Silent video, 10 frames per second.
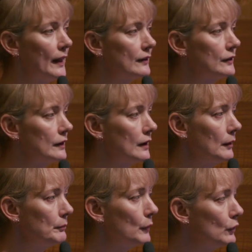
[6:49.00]
that
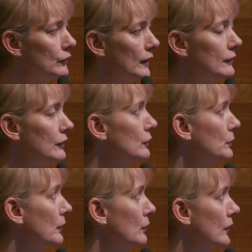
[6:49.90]
most
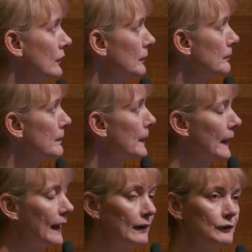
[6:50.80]
individuals with autism
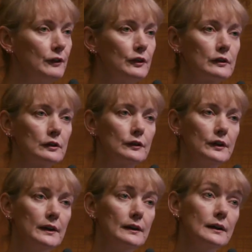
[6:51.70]
have
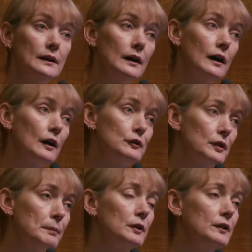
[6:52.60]
difficulty
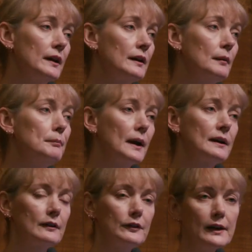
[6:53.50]
attributing
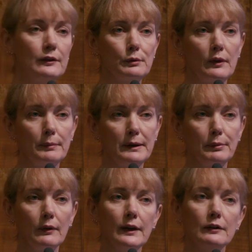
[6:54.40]
mental states to other
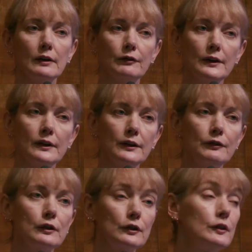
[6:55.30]
people. They find it
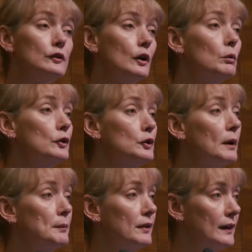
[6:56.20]
difficult to know what you
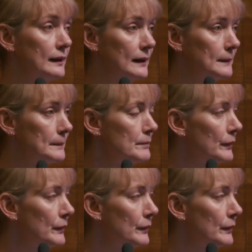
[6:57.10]
might be thinking.